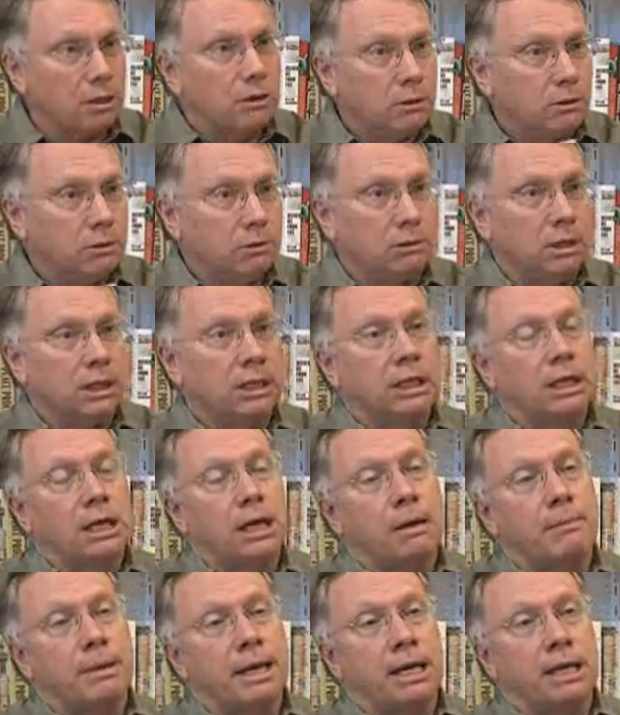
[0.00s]
told
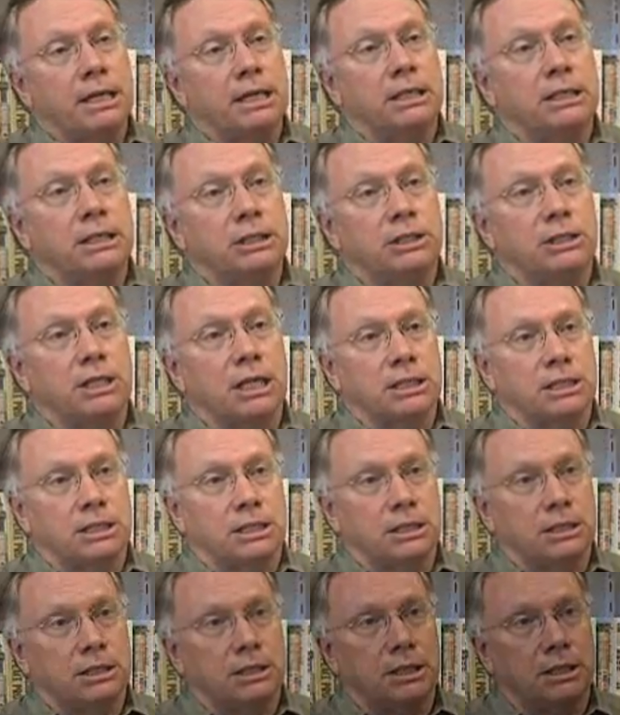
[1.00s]
about an
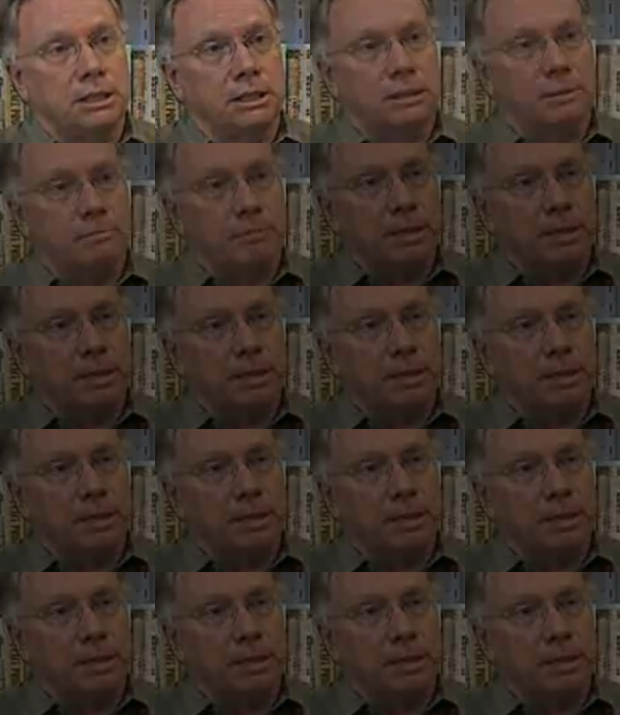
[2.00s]
injustice that has